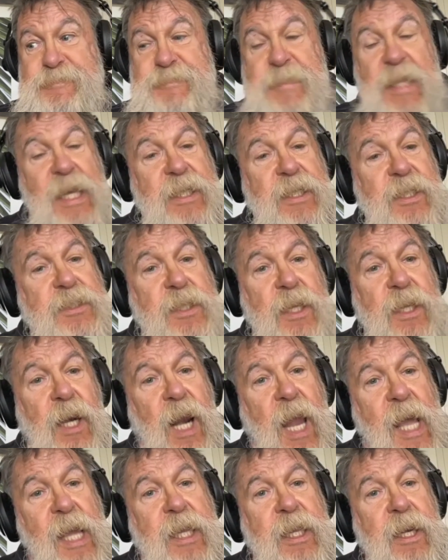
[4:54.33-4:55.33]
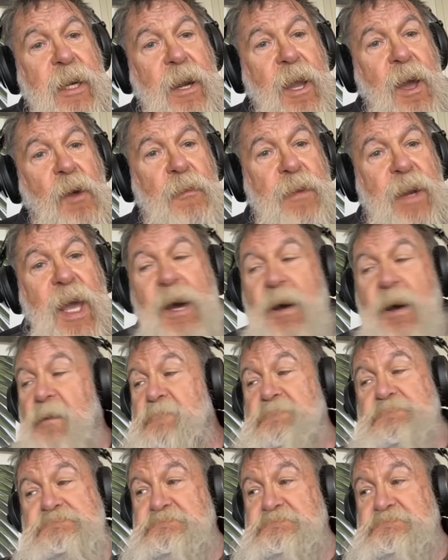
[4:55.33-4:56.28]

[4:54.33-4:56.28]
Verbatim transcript: i just didn't like it at all now